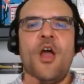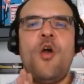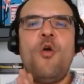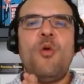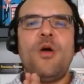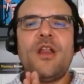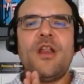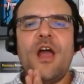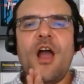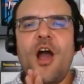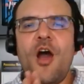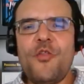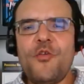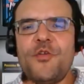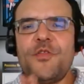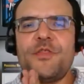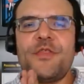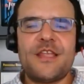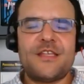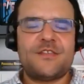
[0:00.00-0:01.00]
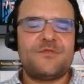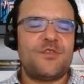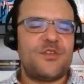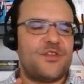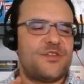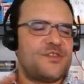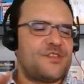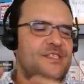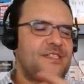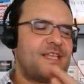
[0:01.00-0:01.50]
What other things would
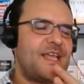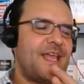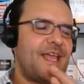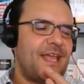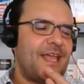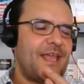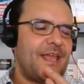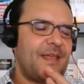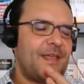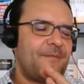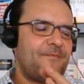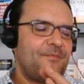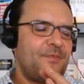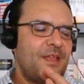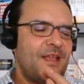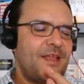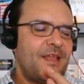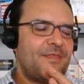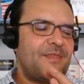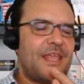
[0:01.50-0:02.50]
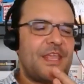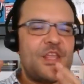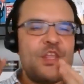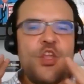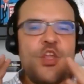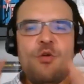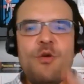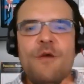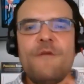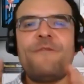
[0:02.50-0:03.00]
you say that
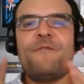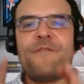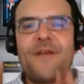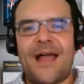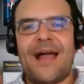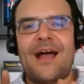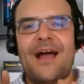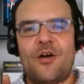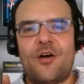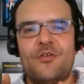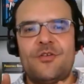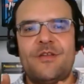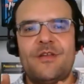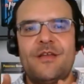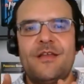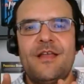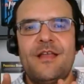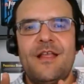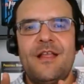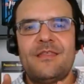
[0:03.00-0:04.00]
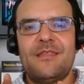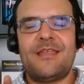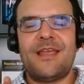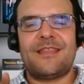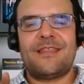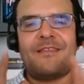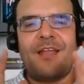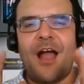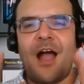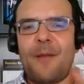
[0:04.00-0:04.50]
you have found
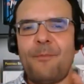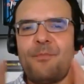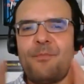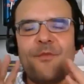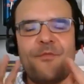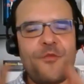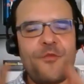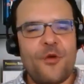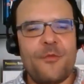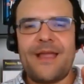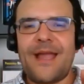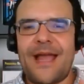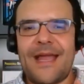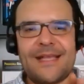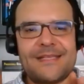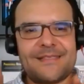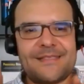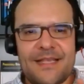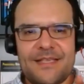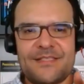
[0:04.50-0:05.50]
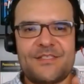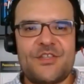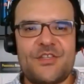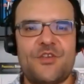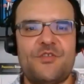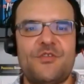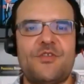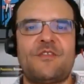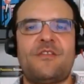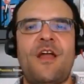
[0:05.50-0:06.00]
that top performing ISAs
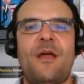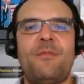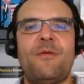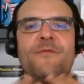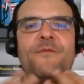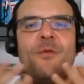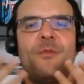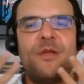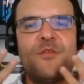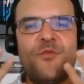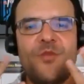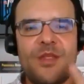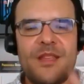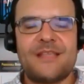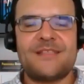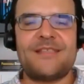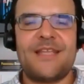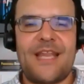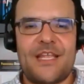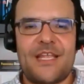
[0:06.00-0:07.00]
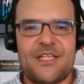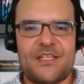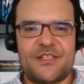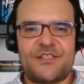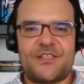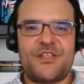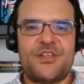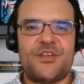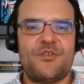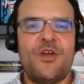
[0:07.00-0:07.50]
do, the top performing real estate
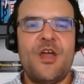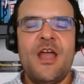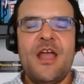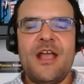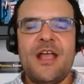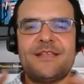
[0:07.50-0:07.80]
agents do?